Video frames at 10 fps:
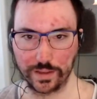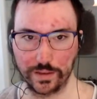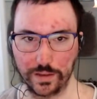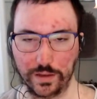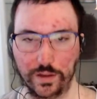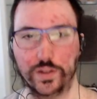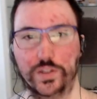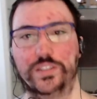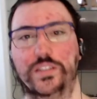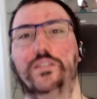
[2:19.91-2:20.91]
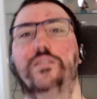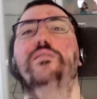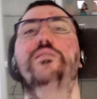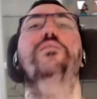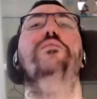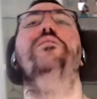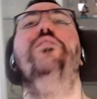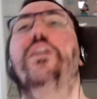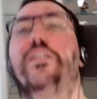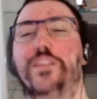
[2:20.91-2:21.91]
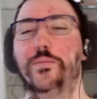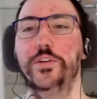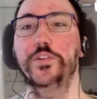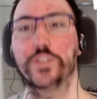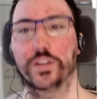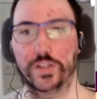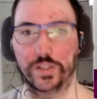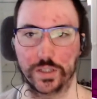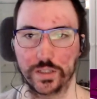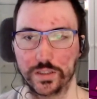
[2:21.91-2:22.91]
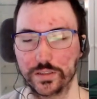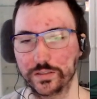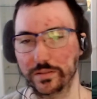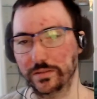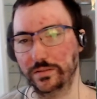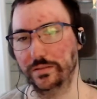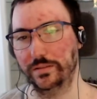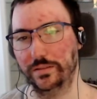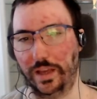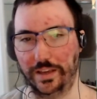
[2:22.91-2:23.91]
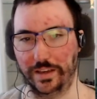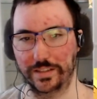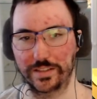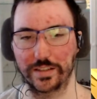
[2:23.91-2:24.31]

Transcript: Oh, is it? Okay, it's a musical, I guess.